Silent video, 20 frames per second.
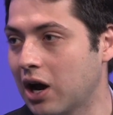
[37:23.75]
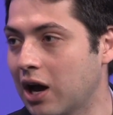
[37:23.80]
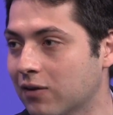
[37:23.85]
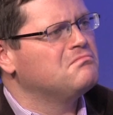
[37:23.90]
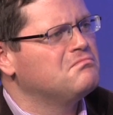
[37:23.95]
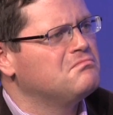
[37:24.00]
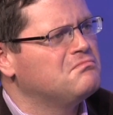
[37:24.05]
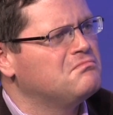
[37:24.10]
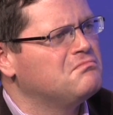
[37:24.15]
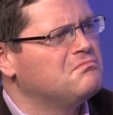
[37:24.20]

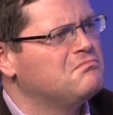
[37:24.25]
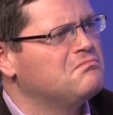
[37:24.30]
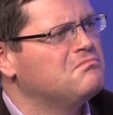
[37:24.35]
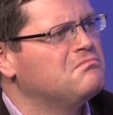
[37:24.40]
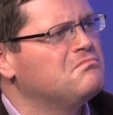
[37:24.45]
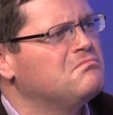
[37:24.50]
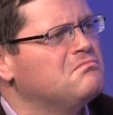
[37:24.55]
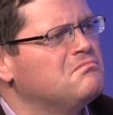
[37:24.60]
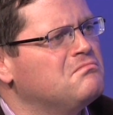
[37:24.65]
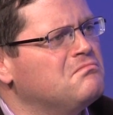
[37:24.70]
Obviously,
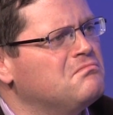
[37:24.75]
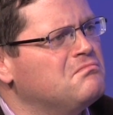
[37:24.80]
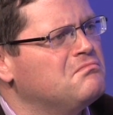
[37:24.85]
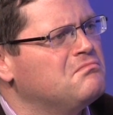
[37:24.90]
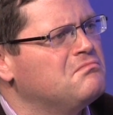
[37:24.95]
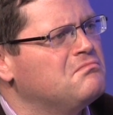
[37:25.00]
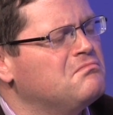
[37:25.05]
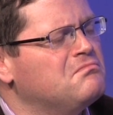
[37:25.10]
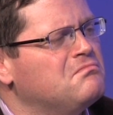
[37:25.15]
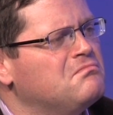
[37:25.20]
the broad
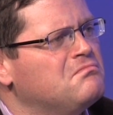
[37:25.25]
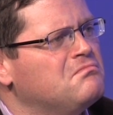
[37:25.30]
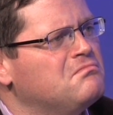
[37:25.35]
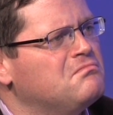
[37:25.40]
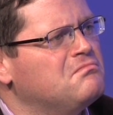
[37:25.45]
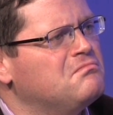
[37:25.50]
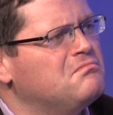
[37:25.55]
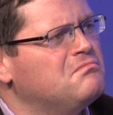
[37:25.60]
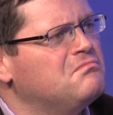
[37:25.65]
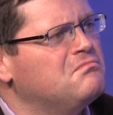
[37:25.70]
macro
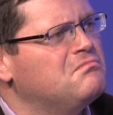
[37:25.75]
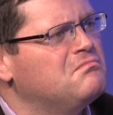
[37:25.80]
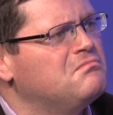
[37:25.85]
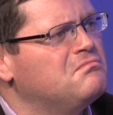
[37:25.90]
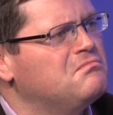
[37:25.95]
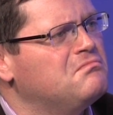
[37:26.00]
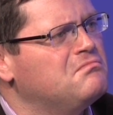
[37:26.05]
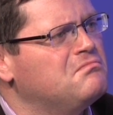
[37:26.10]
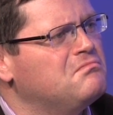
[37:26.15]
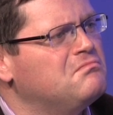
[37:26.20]
points of
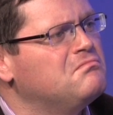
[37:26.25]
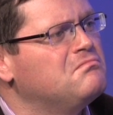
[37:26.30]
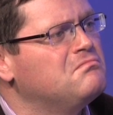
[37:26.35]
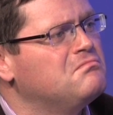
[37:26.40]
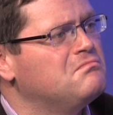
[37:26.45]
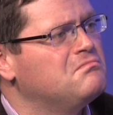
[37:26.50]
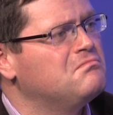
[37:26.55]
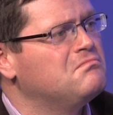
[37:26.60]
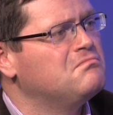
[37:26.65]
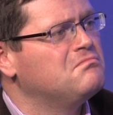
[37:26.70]
view and
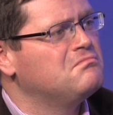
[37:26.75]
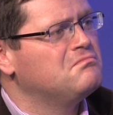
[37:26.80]
the